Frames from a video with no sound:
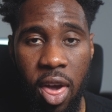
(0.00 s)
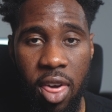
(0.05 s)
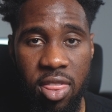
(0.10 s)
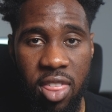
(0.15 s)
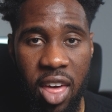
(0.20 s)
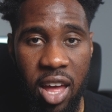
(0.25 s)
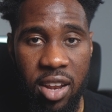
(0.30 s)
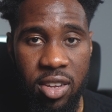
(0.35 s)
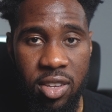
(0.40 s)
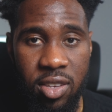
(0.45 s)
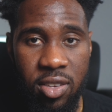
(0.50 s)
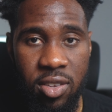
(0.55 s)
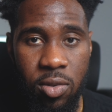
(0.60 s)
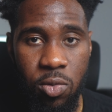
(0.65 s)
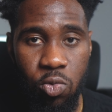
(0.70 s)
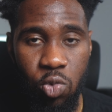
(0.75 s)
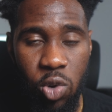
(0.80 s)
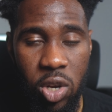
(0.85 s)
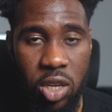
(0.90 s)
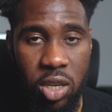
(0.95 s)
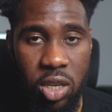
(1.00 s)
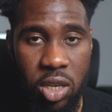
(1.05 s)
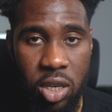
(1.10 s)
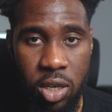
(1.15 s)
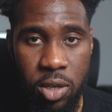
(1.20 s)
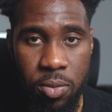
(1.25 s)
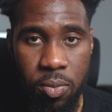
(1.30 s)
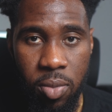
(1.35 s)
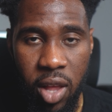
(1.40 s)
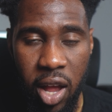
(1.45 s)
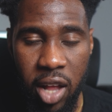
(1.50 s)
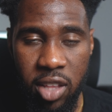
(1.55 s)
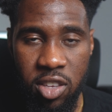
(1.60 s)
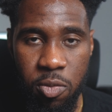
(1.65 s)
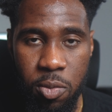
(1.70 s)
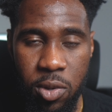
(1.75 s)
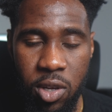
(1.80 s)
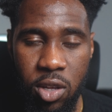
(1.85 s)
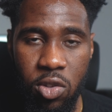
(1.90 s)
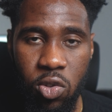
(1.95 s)
that is really good at
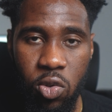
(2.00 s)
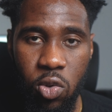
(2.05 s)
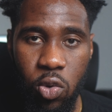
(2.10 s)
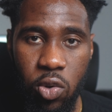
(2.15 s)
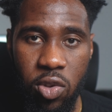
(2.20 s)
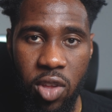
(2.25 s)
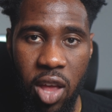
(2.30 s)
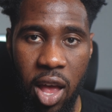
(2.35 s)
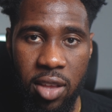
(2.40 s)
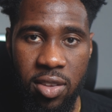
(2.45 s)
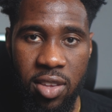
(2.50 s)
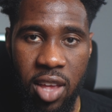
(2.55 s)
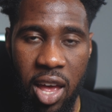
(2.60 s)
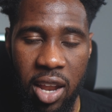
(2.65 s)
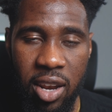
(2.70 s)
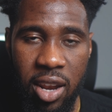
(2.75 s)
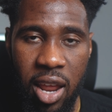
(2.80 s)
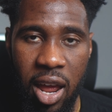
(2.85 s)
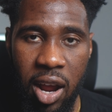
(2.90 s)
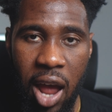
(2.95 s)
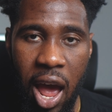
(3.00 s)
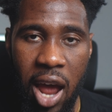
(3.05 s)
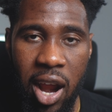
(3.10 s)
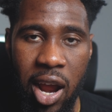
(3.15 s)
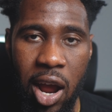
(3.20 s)
speaking to users and that